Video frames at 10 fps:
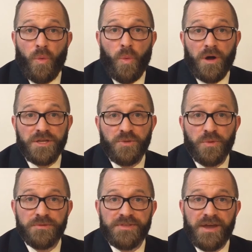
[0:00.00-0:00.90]
one you
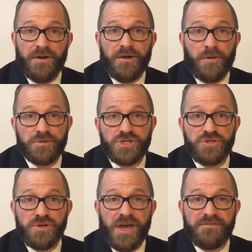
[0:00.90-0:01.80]
weren't there or
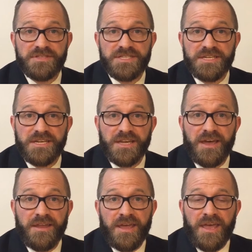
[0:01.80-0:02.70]
two you haven't seen it
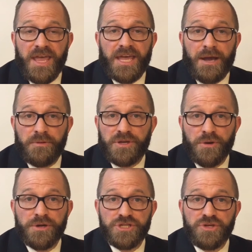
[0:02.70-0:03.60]
yet, and I would
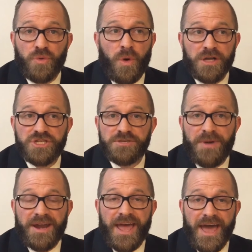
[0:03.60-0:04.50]
encourage you to watch. It's
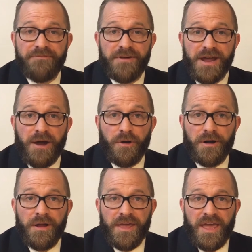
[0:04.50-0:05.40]
about half an
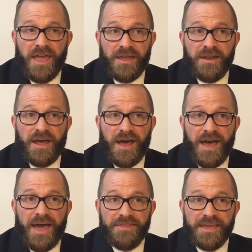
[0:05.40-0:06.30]
hour and uh,
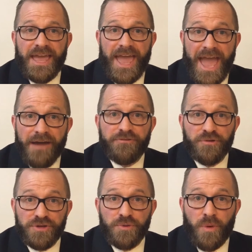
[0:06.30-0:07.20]
think
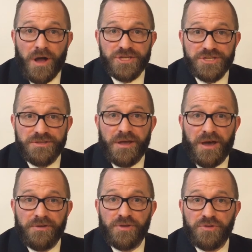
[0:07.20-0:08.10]
after you watch it,
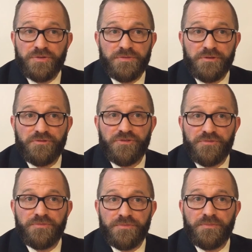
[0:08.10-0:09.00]
uh, there's
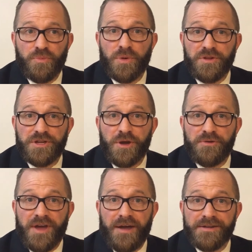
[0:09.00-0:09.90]
really no
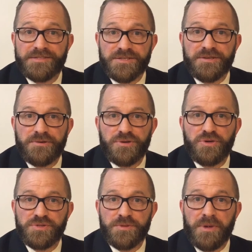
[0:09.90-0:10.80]
doubt as to
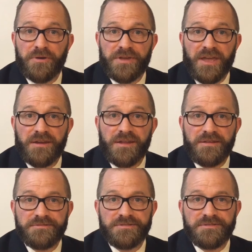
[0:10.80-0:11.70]
who's the better candidate.